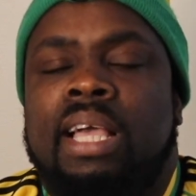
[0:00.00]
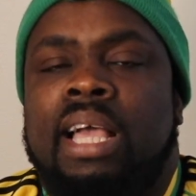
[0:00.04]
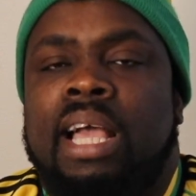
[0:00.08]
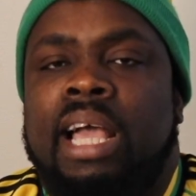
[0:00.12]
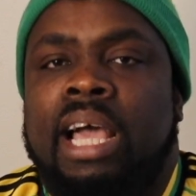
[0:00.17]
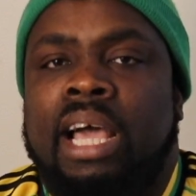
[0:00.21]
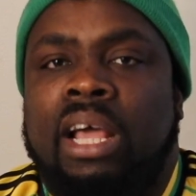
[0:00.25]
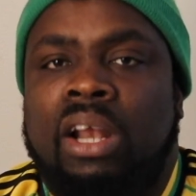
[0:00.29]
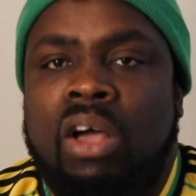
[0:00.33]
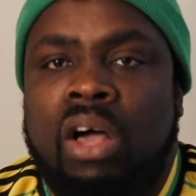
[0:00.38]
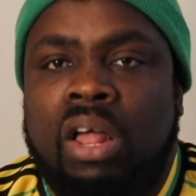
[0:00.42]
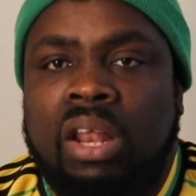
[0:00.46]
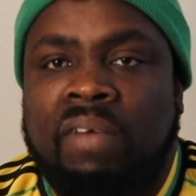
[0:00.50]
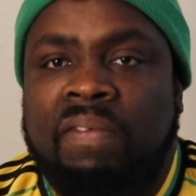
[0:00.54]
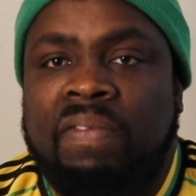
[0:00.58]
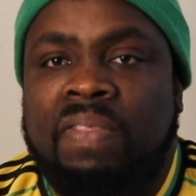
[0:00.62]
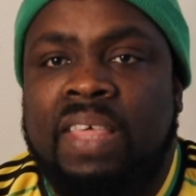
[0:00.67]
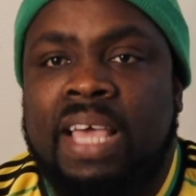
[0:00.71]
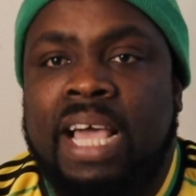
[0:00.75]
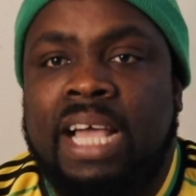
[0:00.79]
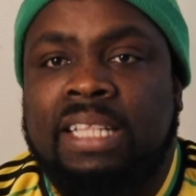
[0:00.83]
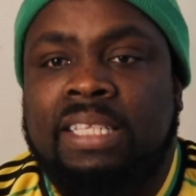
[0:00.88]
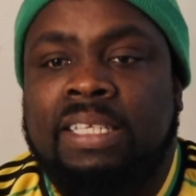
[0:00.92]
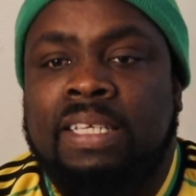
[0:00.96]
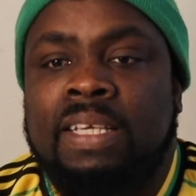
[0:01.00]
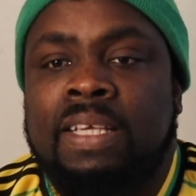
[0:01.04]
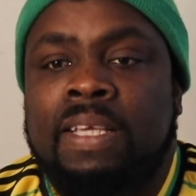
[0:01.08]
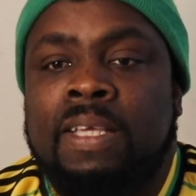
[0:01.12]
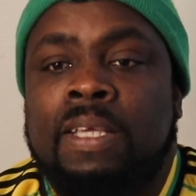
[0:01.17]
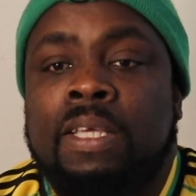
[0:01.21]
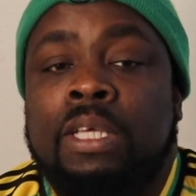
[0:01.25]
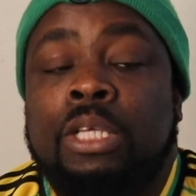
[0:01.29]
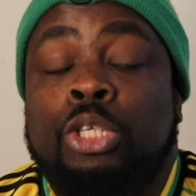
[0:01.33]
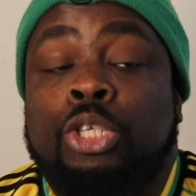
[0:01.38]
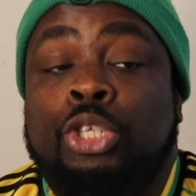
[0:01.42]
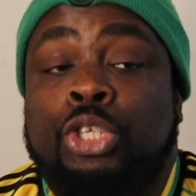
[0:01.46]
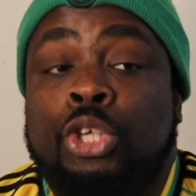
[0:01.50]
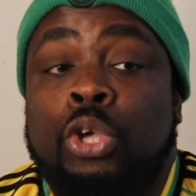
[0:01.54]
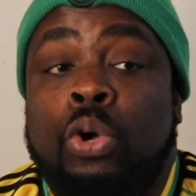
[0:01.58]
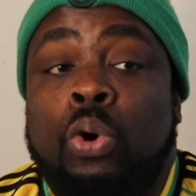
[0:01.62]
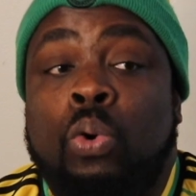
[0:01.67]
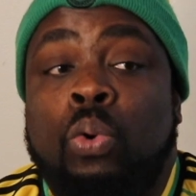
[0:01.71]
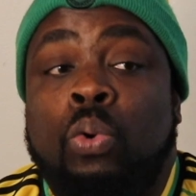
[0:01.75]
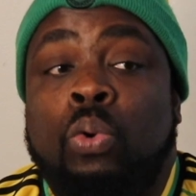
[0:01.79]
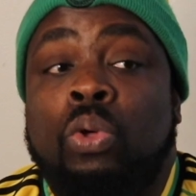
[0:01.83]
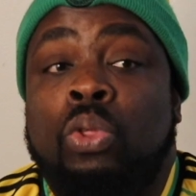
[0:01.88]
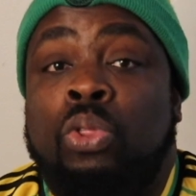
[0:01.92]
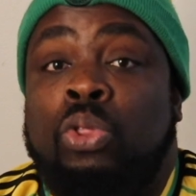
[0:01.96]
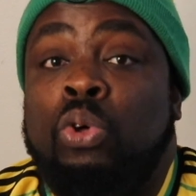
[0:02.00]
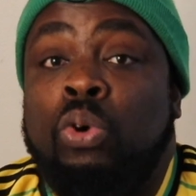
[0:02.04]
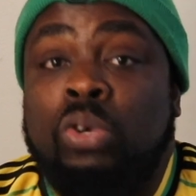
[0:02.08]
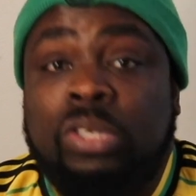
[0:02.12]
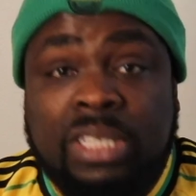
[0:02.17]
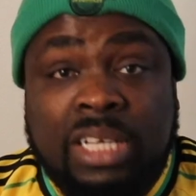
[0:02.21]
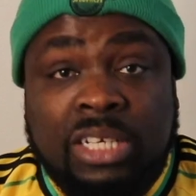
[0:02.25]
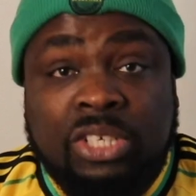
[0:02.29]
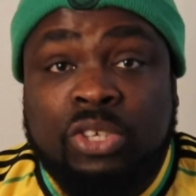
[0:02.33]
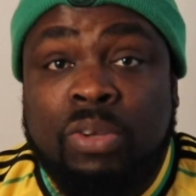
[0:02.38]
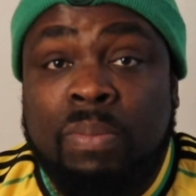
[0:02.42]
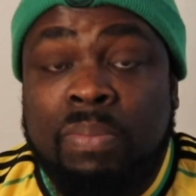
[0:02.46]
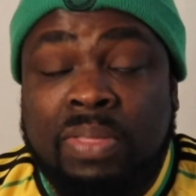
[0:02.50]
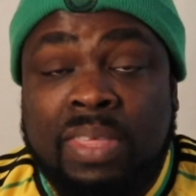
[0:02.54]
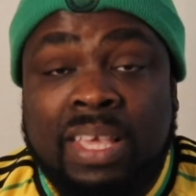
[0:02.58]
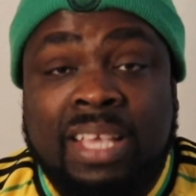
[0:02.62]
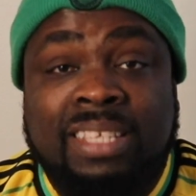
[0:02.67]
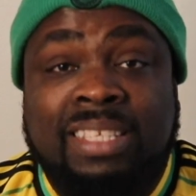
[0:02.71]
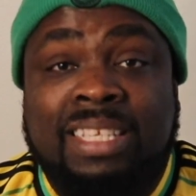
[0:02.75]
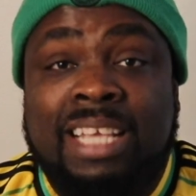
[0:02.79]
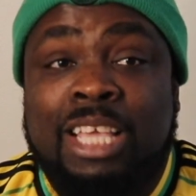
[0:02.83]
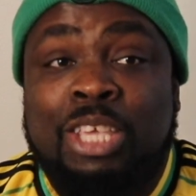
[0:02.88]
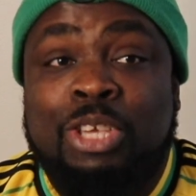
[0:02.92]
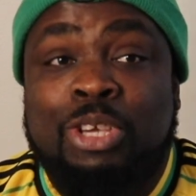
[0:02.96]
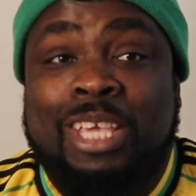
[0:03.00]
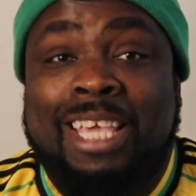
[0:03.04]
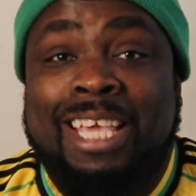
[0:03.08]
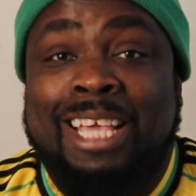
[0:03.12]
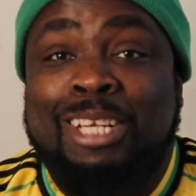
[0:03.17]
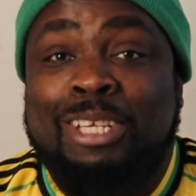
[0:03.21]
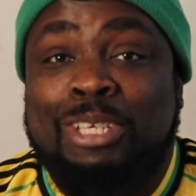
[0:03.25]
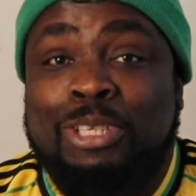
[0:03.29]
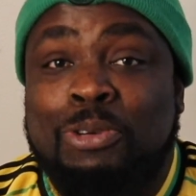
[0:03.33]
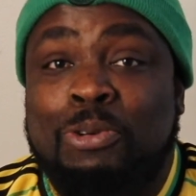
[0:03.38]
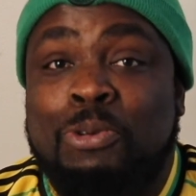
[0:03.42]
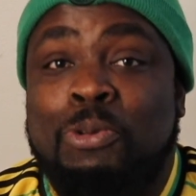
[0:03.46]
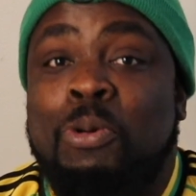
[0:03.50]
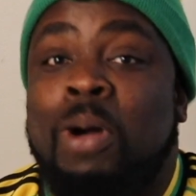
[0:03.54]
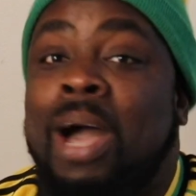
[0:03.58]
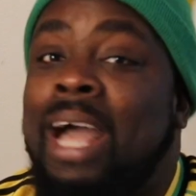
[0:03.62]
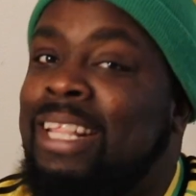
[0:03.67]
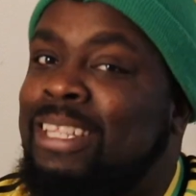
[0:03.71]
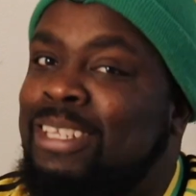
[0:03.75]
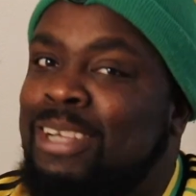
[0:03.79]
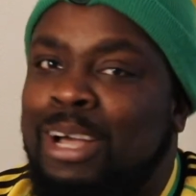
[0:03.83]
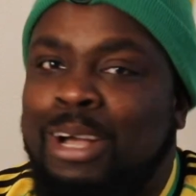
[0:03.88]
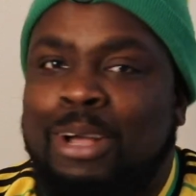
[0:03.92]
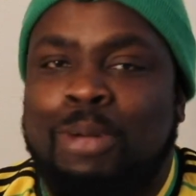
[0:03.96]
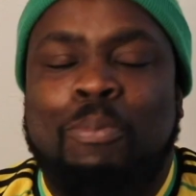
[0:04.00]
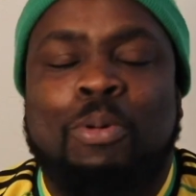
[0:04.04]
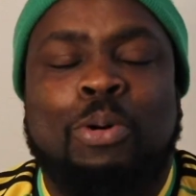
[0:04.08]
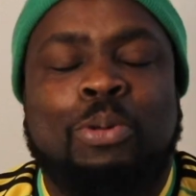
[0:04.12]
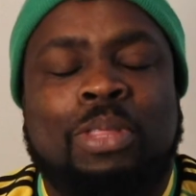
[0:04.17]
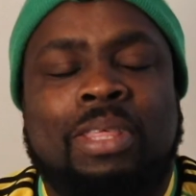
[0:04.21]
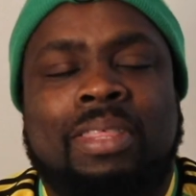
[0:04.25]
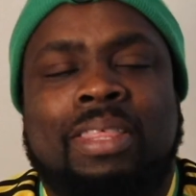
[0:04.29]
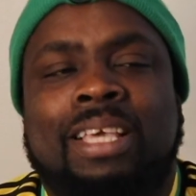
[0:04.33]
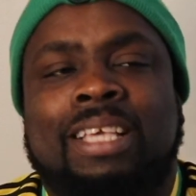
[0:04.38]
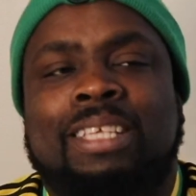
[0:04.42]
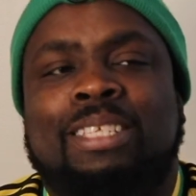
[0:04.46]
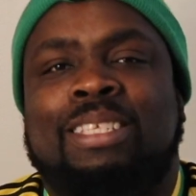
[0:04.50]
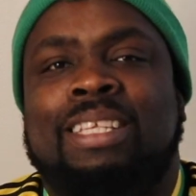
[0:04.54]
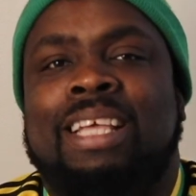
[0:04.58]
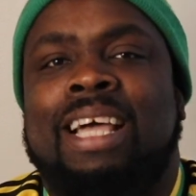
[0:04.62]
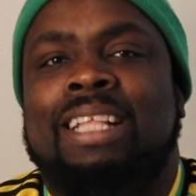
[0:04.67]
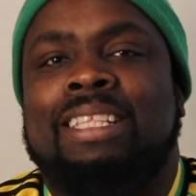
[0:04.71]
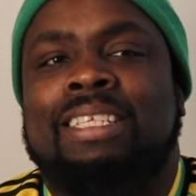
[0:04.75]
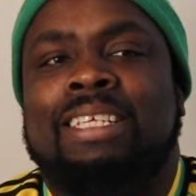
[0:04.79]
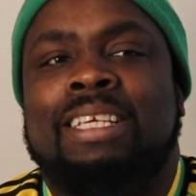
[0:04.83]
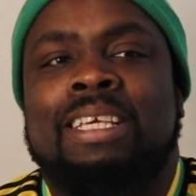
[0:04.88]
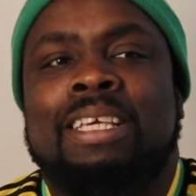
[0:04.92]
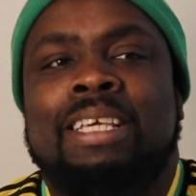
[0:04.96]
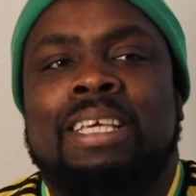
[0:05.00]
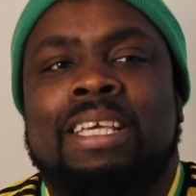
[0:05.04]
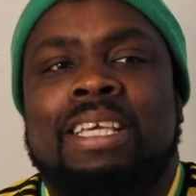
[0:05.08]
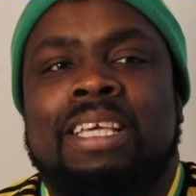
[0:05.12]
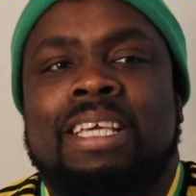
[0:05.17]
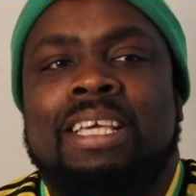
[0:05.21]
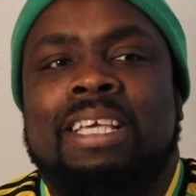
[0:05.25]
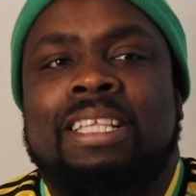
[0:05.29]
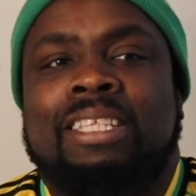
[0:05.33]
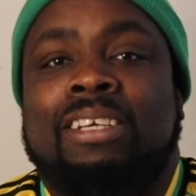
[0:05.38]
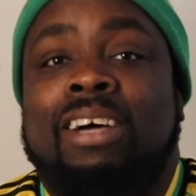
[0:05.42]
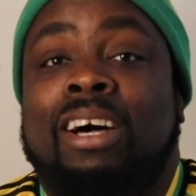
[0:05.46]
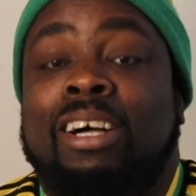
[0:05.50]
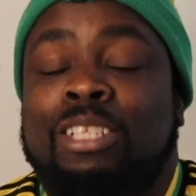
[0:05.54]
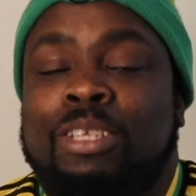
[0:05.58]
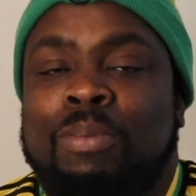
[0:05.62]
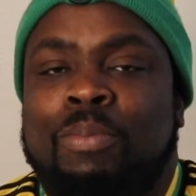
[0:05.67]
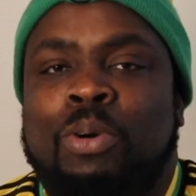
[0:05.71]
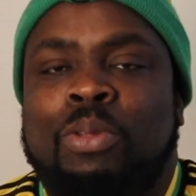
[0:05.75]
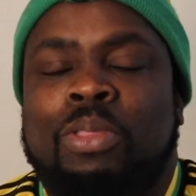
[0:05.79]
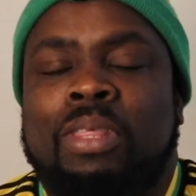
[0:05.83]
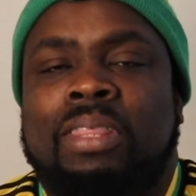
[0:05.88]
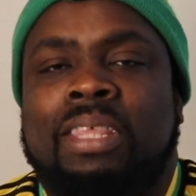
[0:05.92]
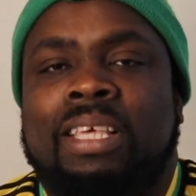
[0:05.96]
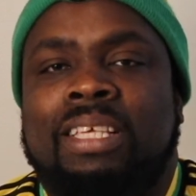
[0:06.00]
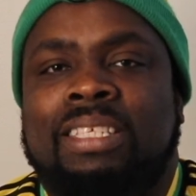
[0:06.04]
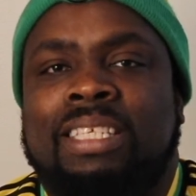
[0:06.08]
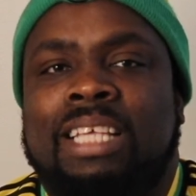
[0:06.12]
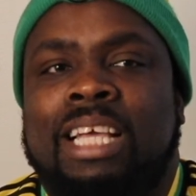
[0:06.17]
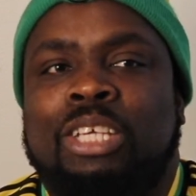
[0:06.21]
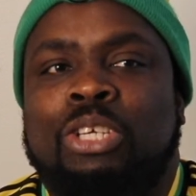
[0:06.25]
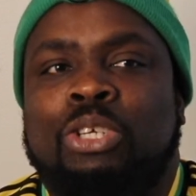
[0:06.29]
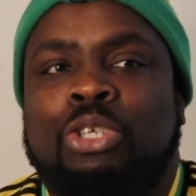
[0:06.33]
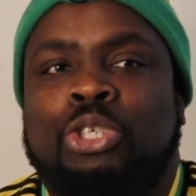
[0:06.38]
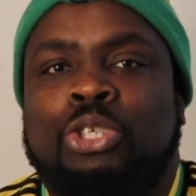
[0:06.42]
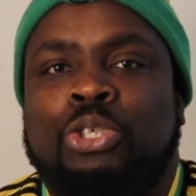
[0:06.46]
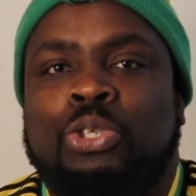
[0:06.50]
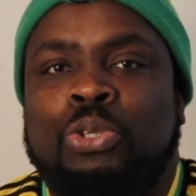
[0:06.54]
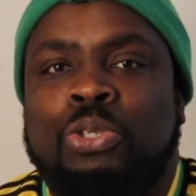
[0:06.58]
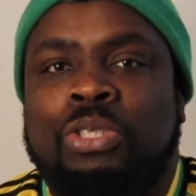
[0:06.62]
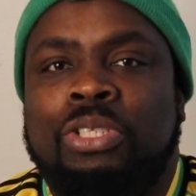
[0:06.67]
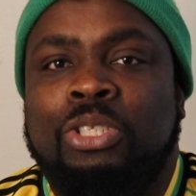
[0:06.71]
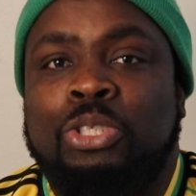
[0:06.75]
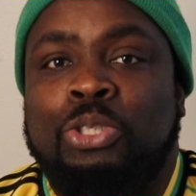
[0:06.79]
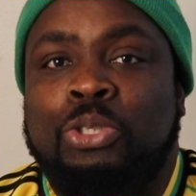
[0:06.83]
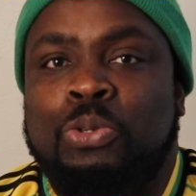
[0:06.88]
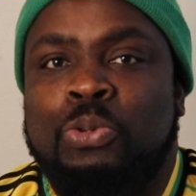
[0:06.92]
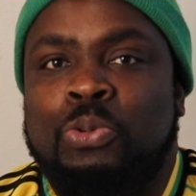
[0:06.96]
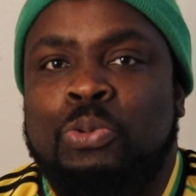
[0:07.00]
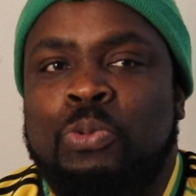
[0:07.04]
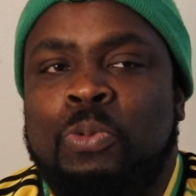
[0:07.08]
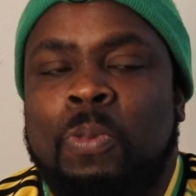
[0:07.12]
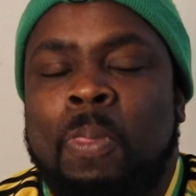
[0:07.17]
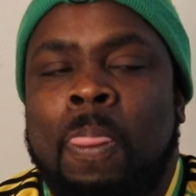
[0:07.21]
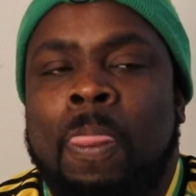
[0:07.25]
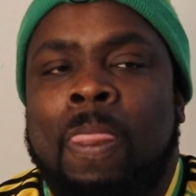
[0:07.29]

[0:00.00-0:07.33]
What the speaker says: and all of that. So those are some things that you can do. I talked about the things that you shouldn't do.